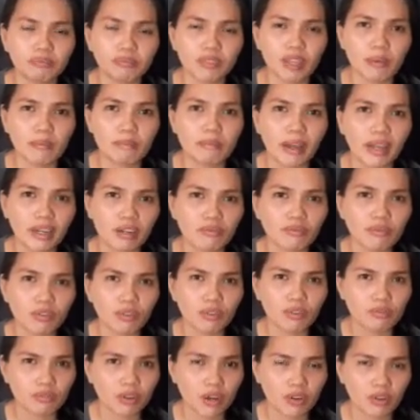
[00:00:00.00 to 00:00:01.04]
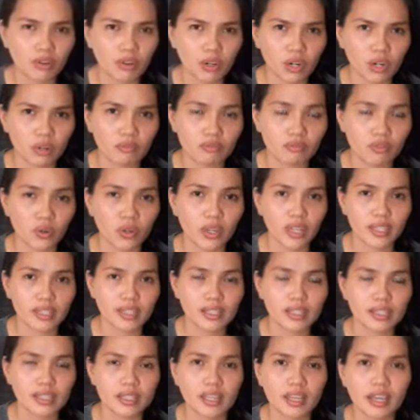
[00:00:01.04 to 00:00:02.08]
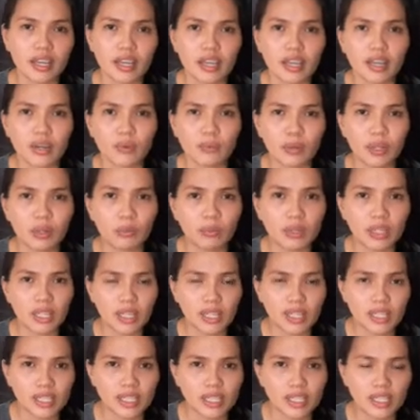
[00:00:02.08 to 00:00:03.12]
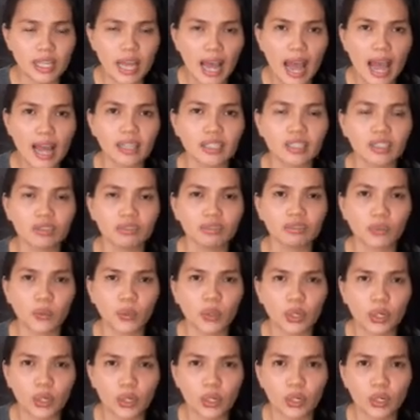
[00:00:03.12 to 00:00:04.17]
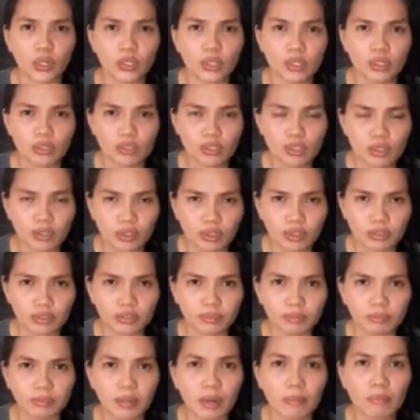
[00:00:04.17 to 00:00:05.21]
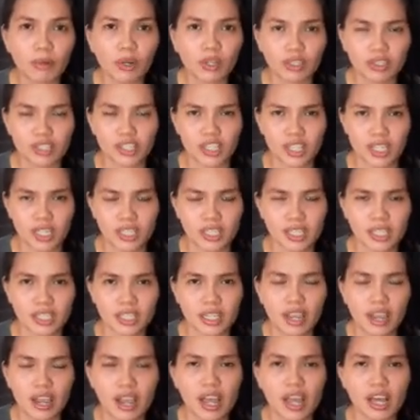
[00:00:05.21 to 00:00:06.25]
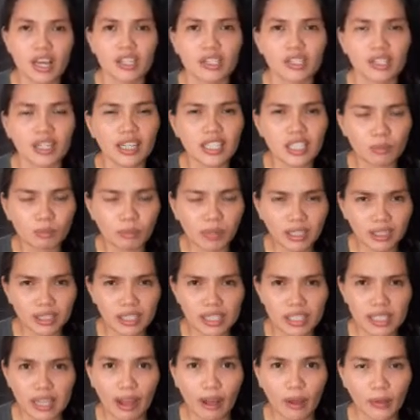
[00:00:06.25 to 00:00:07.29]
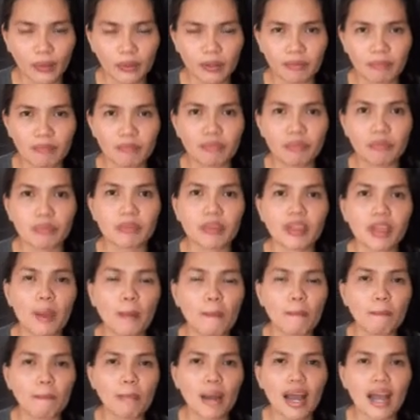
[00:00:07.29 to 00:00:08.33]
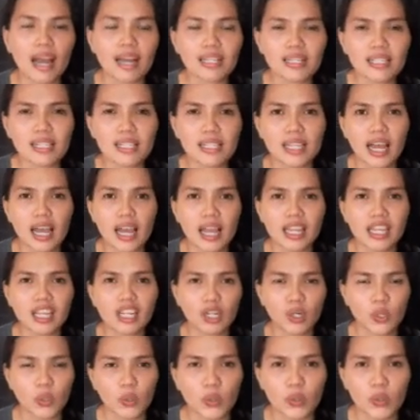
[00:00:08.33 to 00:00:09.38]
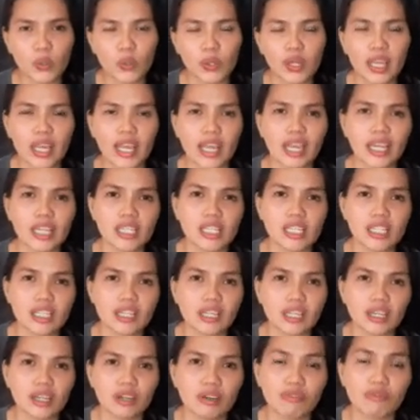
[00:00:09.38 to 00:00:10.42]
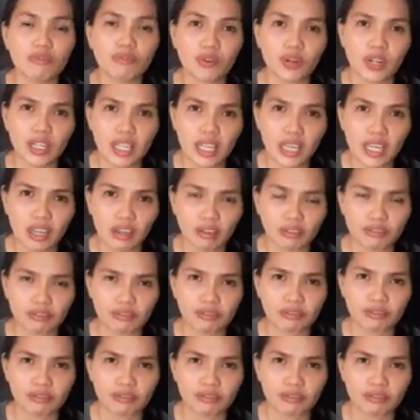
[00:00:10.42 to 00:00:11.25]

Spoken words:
mindful of our voice when we ask for apologies. So let's break this down. Pasaylo is forgive.